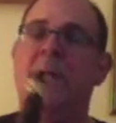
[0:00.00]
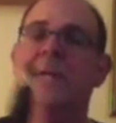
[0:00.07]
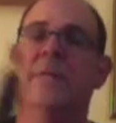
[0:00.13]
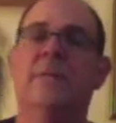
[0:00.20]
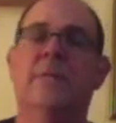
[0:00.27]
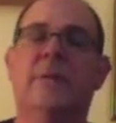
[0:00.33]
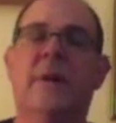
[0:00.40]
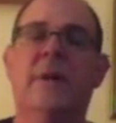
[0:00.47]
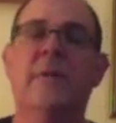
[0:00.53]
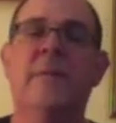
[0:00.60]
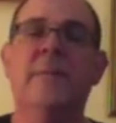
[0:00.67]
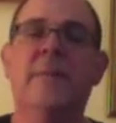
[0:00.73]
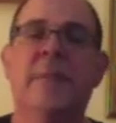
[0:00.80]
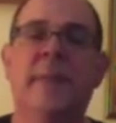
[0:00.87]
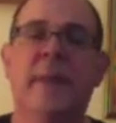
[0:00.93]
Okay?
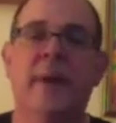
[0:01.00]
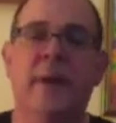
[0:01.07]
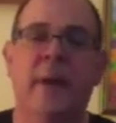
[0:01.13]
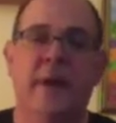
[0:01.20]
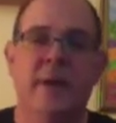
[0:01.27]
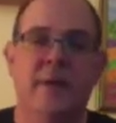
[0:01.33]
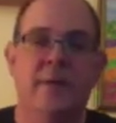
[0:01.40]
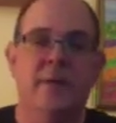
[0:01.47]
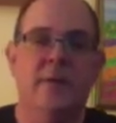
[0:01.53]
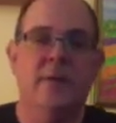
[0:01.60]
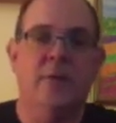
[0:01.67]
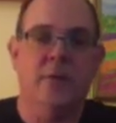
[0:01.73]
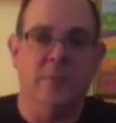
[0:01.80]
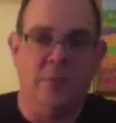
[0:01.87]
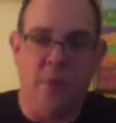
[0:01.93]
And
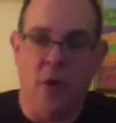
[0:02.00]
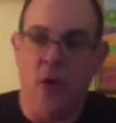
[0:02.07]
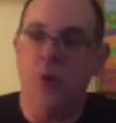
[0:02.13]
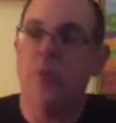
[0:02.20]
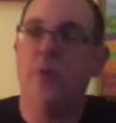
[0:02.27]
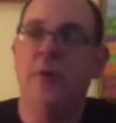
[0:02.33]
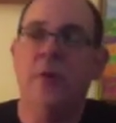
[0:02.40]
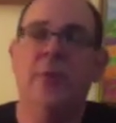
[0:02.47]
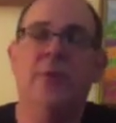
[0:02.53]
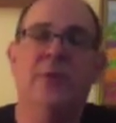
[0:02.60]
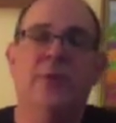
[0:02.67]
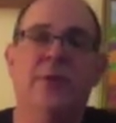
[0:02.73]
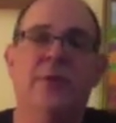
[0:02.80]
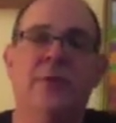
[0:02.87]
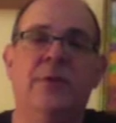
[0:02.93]
the whole purpose
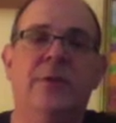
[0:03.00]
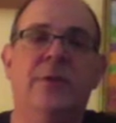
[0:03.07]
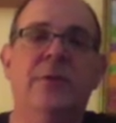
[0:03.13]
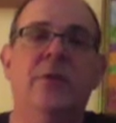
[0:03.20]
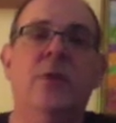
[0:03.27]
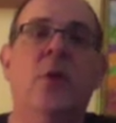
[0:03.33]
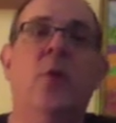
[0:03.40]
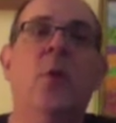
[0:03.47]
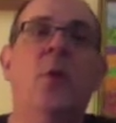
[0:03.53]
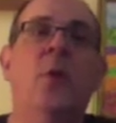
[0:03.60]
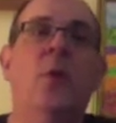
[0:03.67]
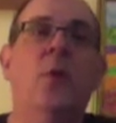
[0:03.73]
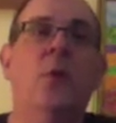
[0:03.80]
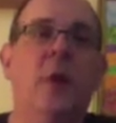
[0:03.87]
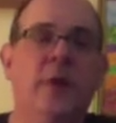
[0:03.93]
of this is
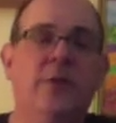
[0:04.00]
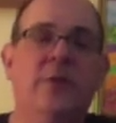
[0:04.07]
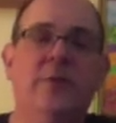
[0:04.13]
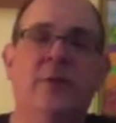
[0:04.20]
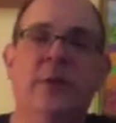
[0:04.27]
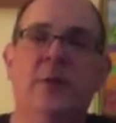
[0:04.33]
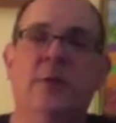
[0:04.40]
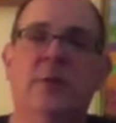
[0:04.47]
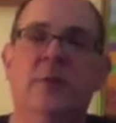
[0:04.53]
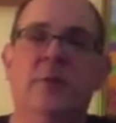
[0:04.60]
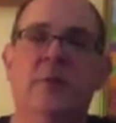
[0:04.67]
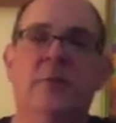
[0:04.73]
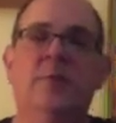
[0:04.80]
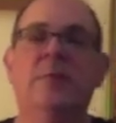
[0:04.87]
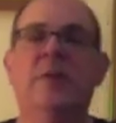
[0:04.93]
watch your fingers.
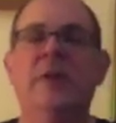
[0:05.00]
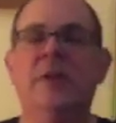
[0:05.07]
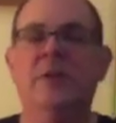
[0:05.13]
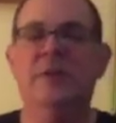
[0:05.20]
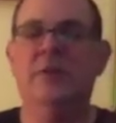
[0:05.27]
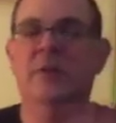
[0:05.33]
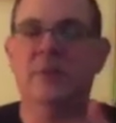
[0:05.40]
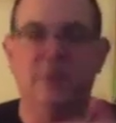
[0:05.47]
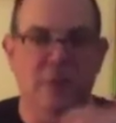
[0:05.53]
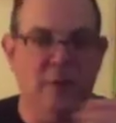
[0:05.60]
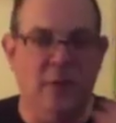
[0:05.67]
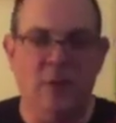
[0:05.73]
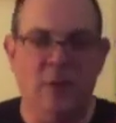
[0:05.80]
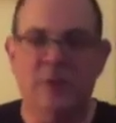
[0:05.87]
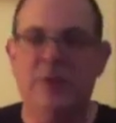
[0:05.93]
And please, you
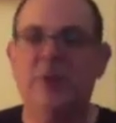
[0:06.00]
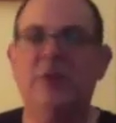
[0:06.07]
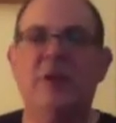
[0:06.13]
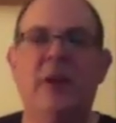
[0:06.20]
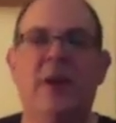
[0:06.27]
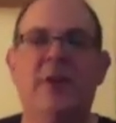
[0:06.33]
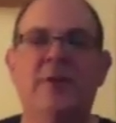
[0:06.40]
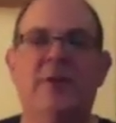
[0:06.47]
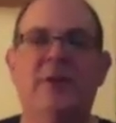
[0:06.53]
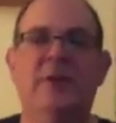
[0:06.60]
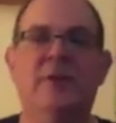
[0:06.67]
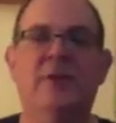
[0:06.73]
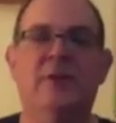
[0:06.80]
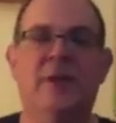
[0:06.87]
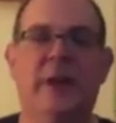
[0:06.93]
don't discount it
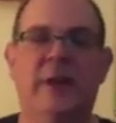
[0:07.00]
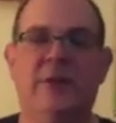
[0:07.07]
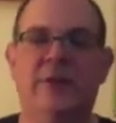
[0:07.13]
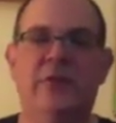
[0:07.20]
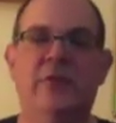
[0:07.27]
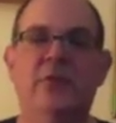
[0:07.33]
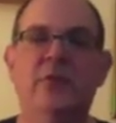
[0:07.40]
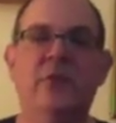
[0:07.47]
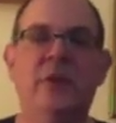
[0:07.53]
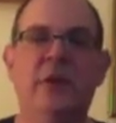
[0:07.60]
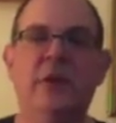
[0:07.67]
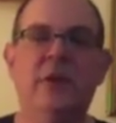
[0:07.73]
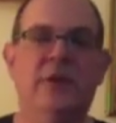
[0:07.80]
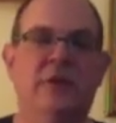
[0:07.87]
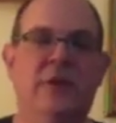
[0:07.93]
as that's too
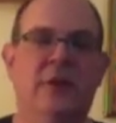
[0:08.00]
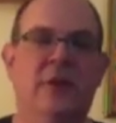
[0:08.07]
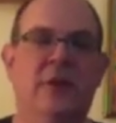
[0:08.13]
easy.